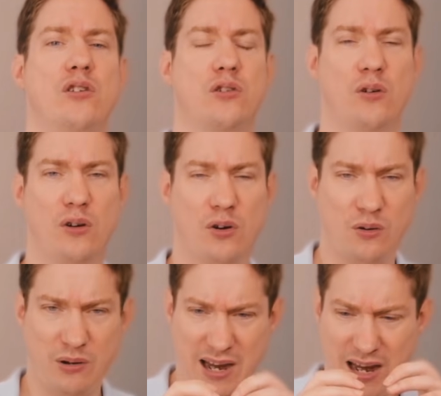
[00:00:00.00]
to
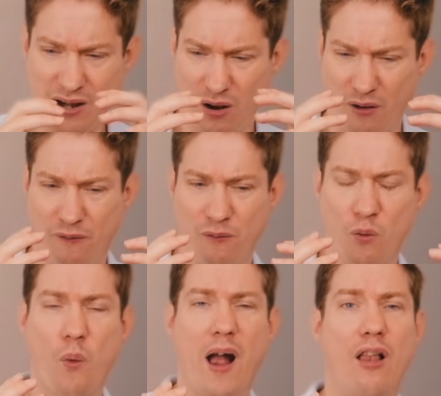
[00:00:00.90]
create a
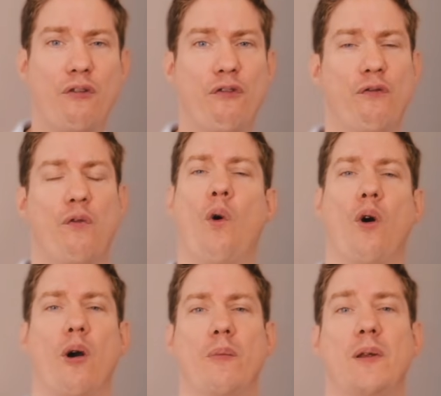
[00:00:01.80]

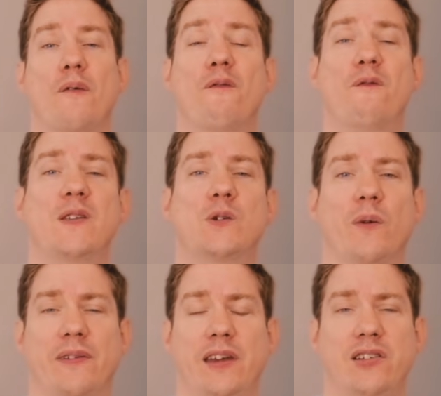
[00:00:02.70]
well-formed
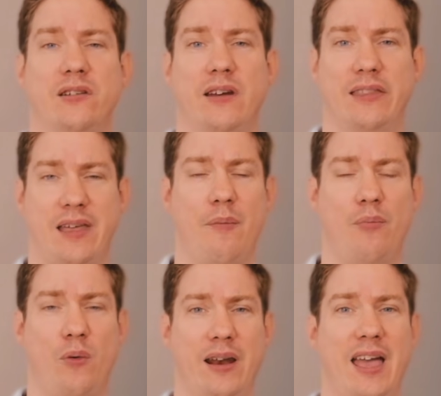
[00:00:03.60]
visualization at
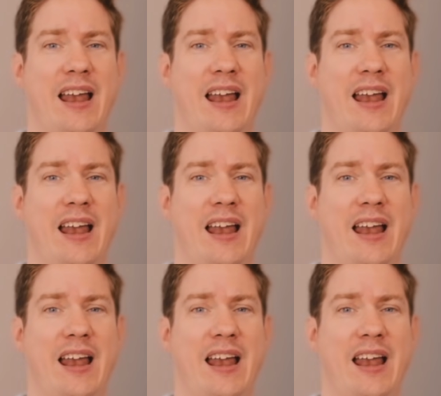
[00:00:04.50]
that point,